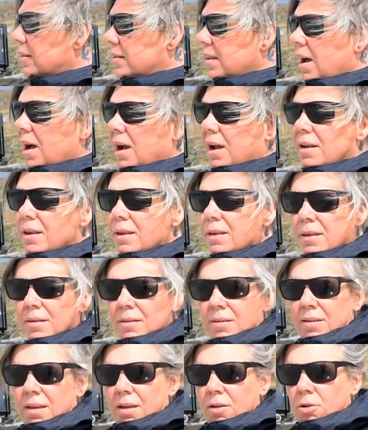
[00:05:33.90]
tide isn't
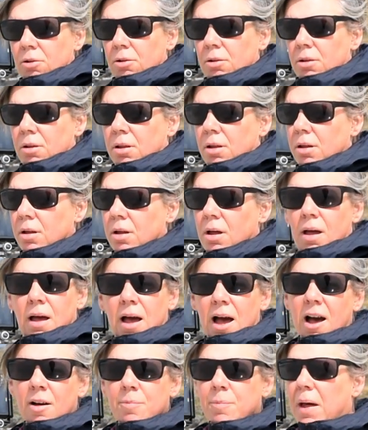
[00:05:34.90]
till
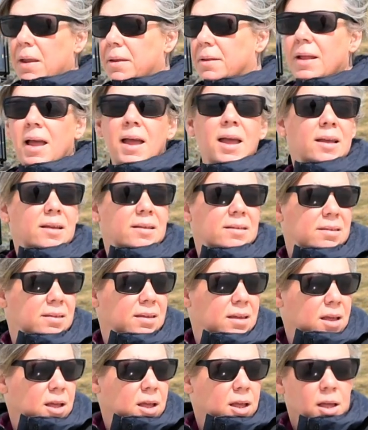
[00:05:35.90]
8:30,
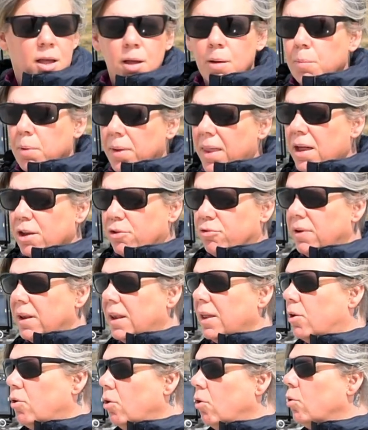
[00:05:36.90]
but that's really
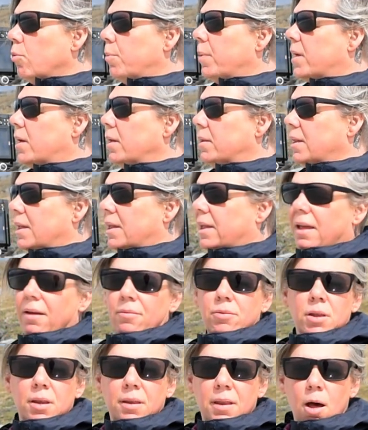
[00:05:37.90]
good because it
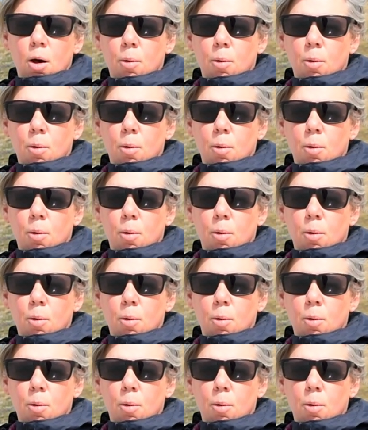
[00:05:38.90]
gives us that